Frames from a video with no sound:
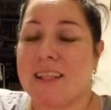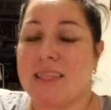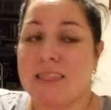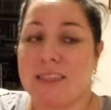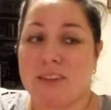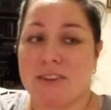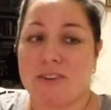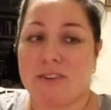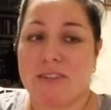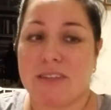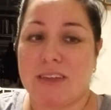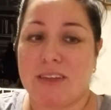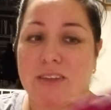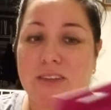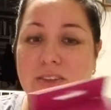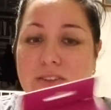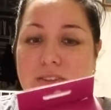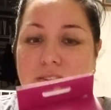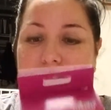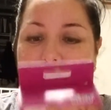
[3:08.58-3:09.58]

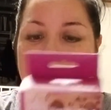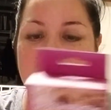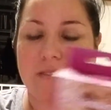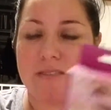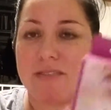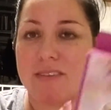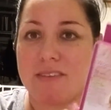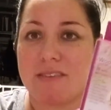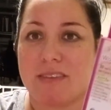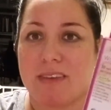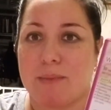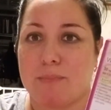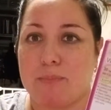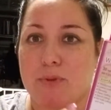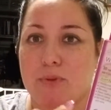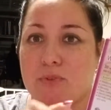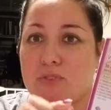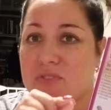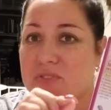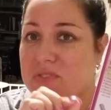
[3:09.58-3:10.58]
literally, the tip,
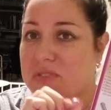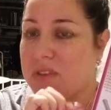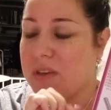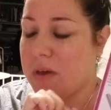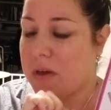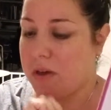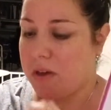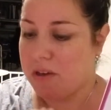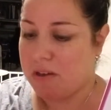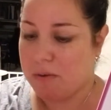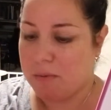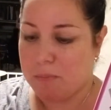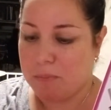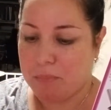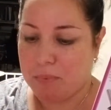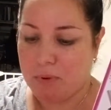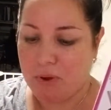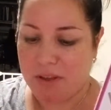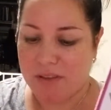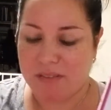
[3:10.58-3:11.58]
you just
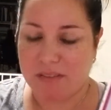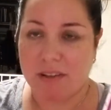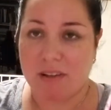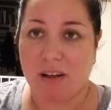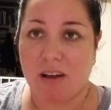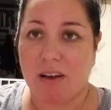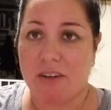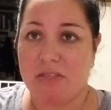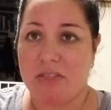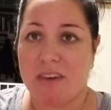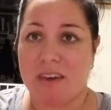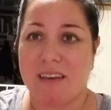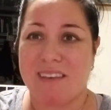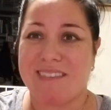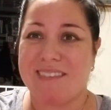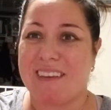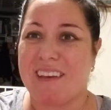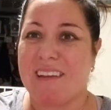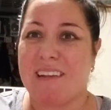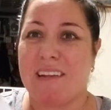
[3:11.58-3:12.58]
press it on
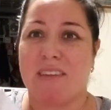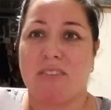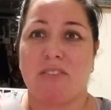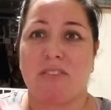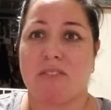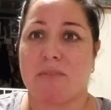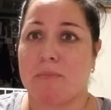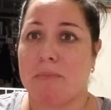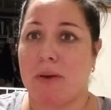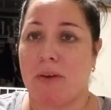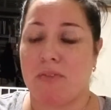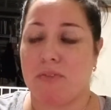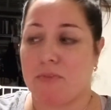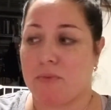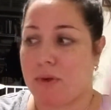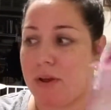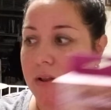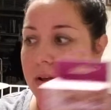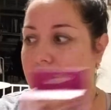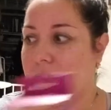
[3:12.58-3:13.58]
this and it just melts
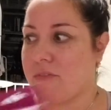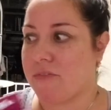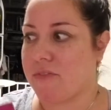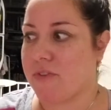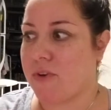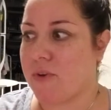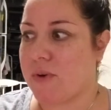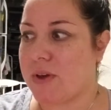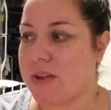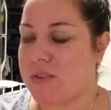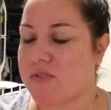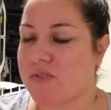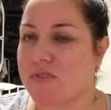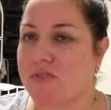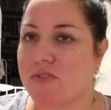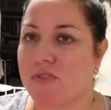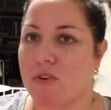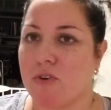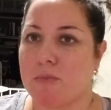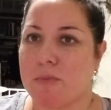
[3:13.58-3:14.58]
right off. So it's
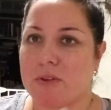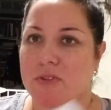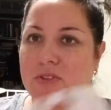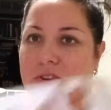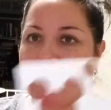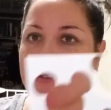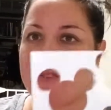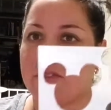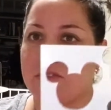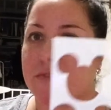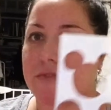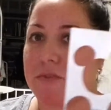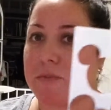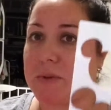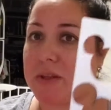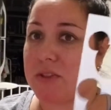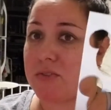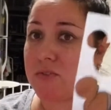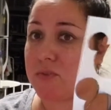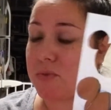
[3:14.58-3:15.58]
so much easier for me
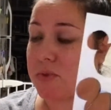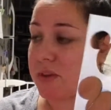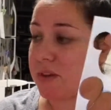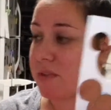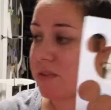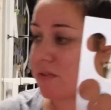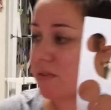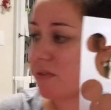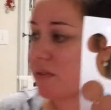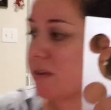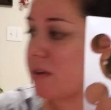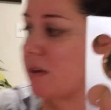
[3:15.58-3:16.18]
to do this.